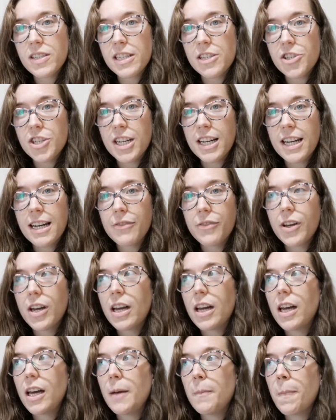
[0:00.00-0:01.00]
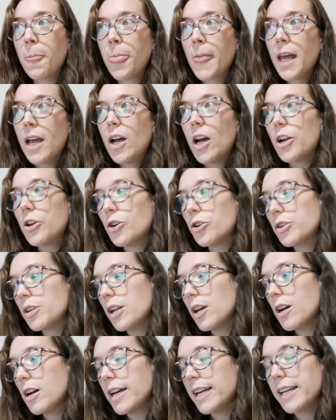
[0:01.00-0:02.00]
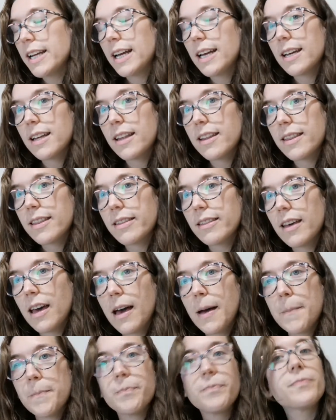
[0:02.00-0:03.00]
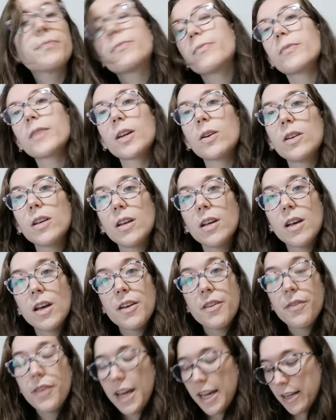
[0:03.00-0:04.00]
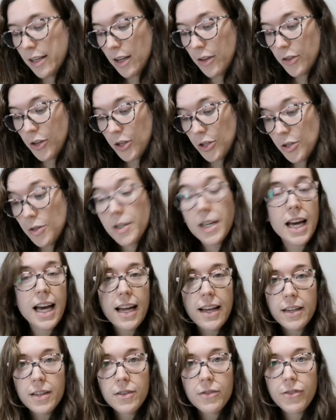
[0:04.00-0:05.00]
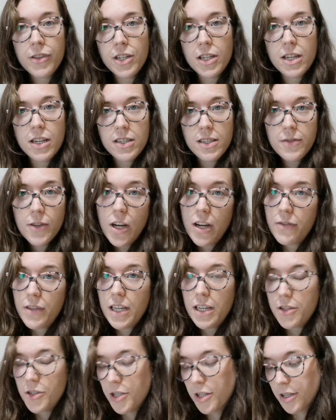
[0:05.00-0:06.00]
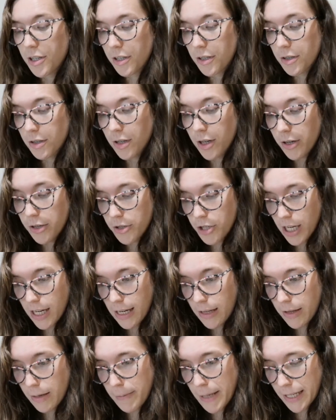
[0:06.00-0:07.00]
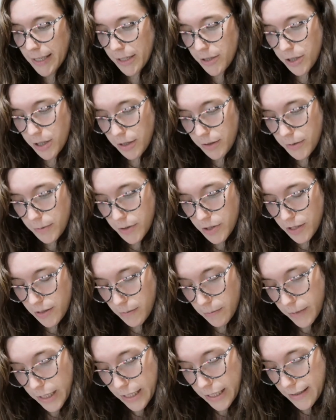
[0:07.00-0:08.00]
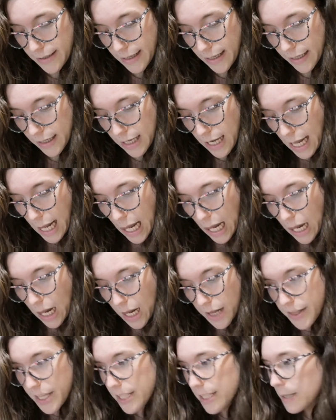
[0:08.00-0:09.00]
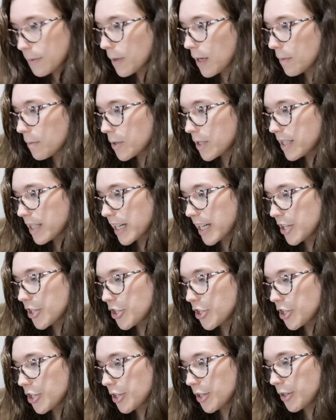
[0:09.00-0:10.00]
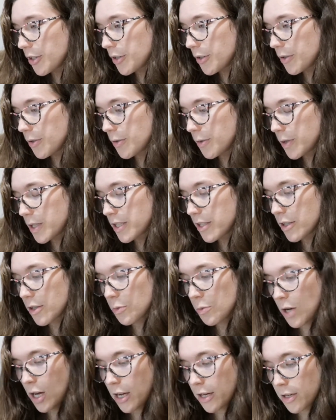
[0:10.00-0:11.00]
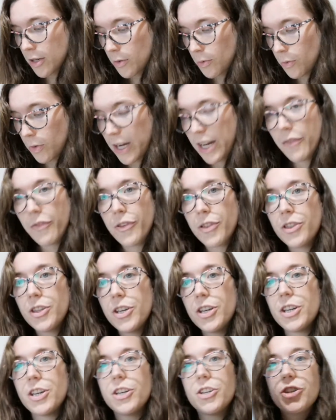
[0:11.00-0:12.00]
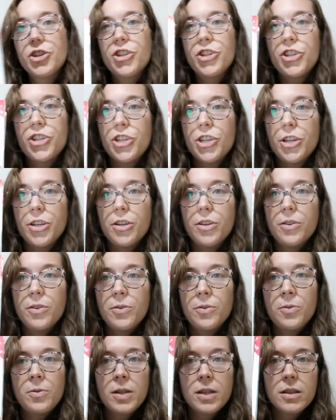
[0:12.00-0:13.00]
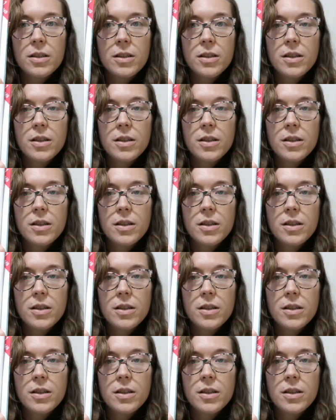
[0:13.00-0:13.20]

Stitcher have an online thing that you can, for the last 5 years, you can go and check out their back issues, which is amazing. This one was issue, so the one with the shoe